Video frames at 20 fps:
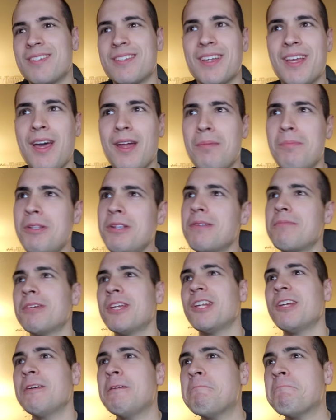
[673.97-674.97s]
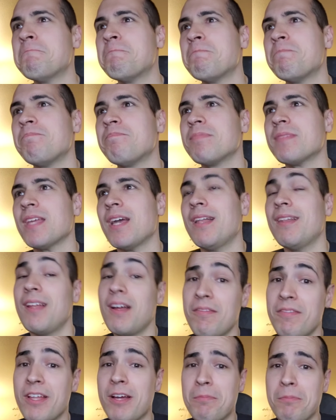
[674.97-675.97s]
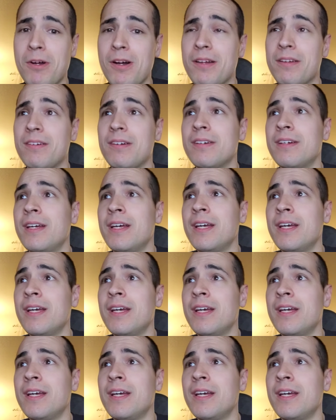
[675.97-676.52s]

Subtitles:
Cut them up, you know? I love that model.